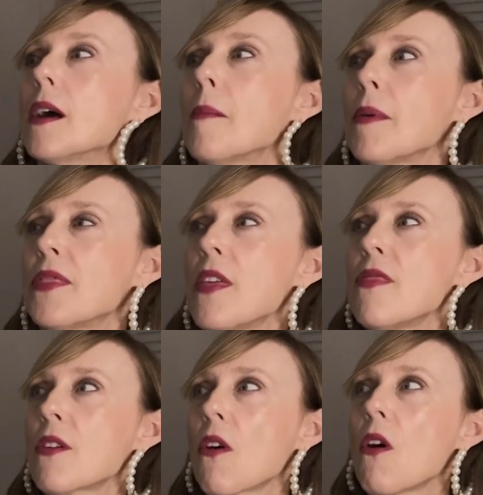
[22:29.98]
But then
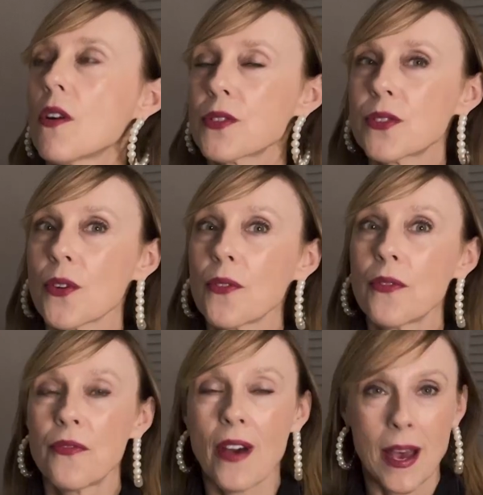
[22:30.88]
they're also
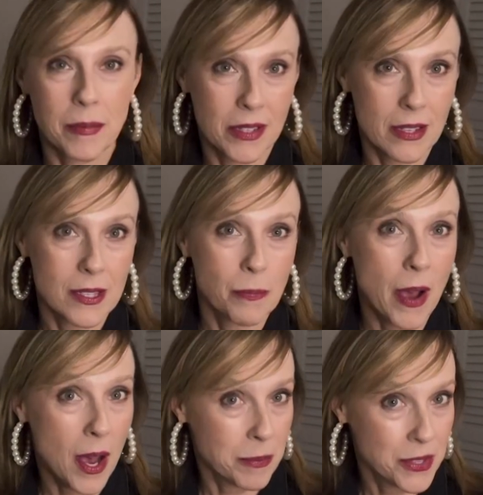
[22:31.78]
fabulous
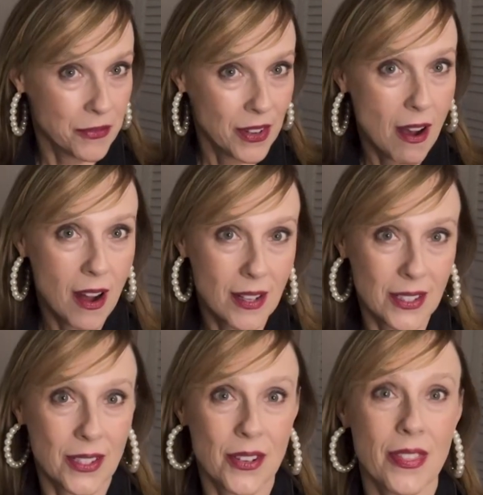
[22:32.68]
pops of
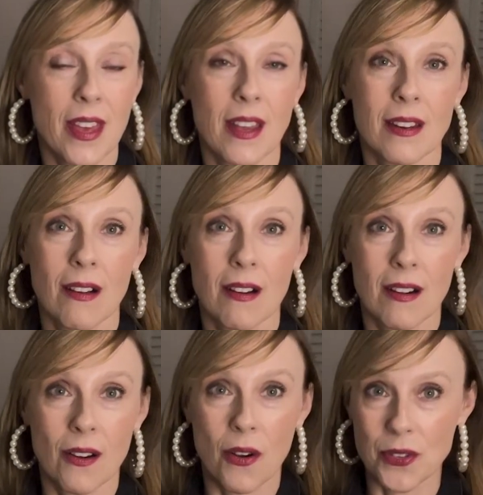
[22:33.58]
color that
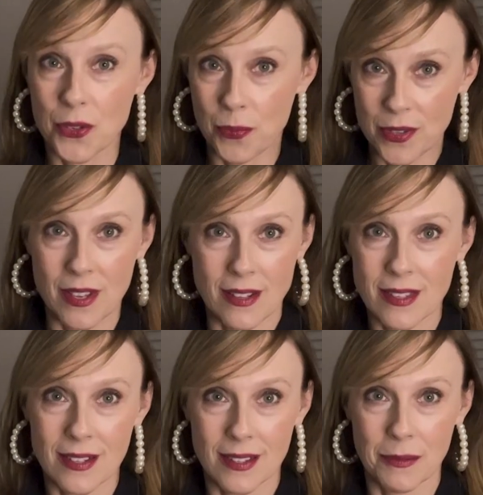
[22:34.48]
are also
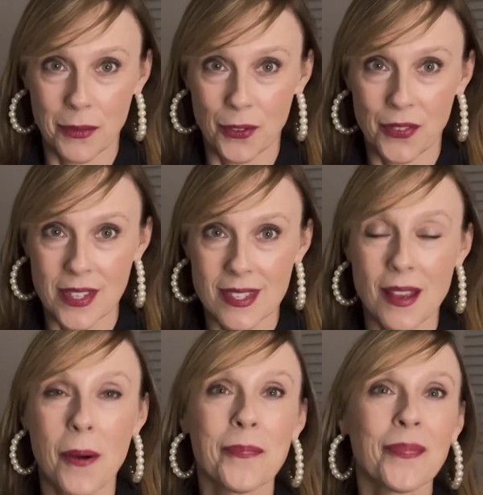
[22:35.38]
presented in the movie.
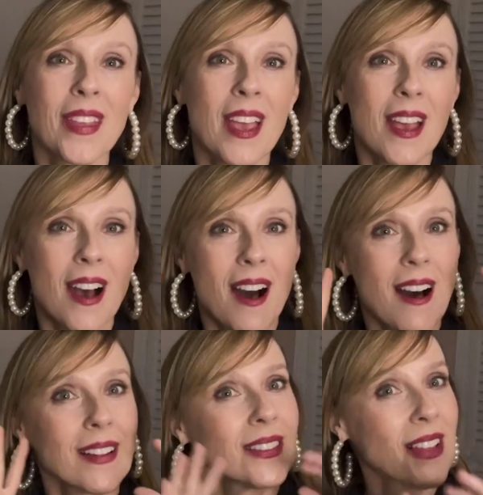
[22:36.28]
So
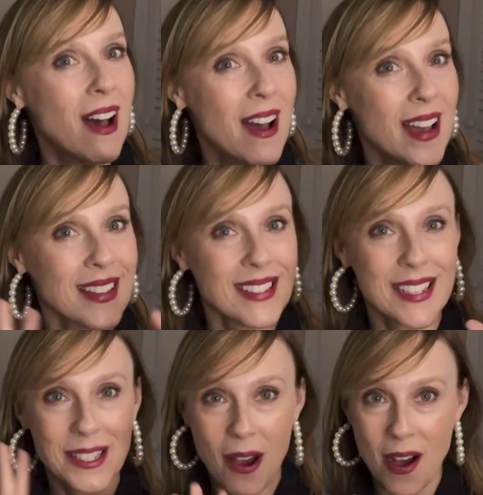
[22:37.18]
a lot to
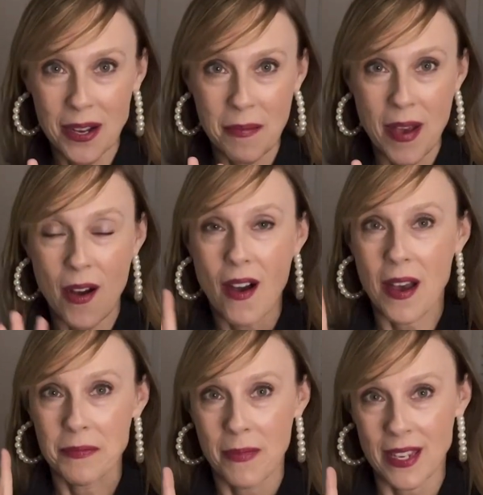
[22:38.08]
talk about
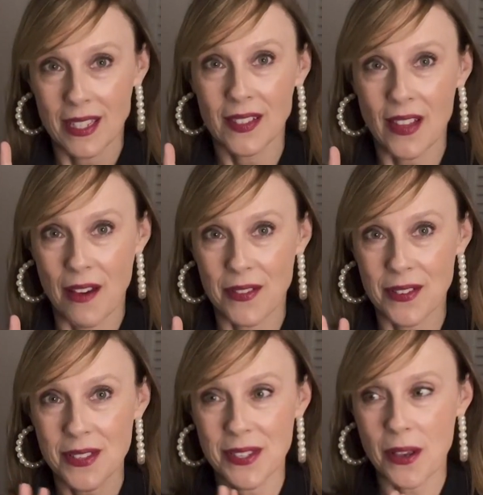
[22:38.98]
on many
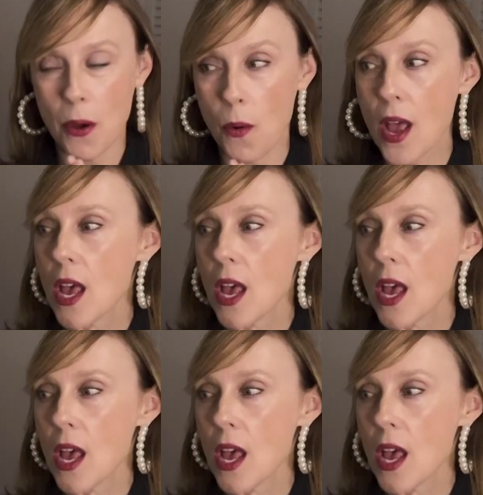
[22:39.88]
levels. So